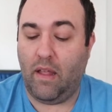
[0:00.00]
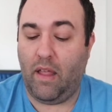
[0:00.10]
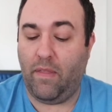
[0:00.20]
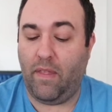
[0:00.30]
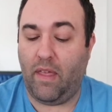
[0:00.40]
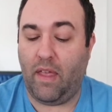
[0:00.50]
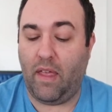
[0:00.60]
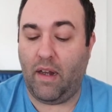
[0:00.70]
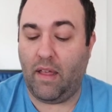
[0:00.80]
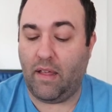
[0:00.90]
And
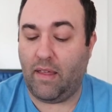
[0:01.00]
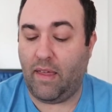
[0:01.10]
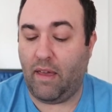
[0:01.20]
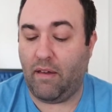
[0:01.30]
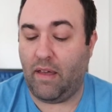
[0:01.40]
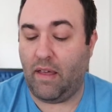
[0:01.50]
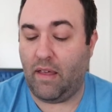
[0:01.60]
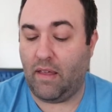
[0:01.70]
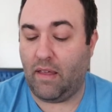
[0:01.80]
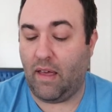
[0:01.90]
then Gary